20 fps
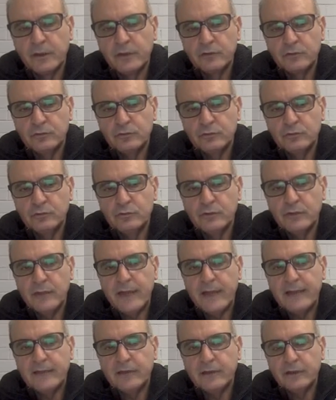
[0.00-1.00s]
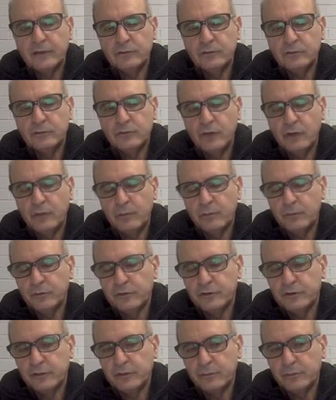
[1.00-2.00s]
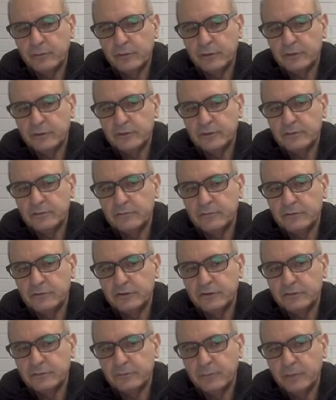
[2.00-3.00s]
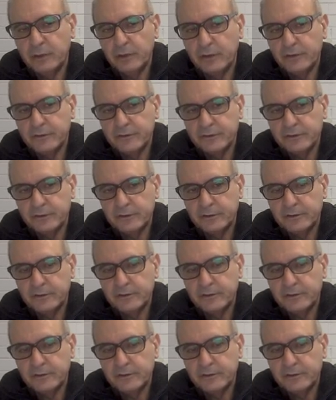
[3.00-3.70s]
To do that, I do the opposite operation, which is plus 6.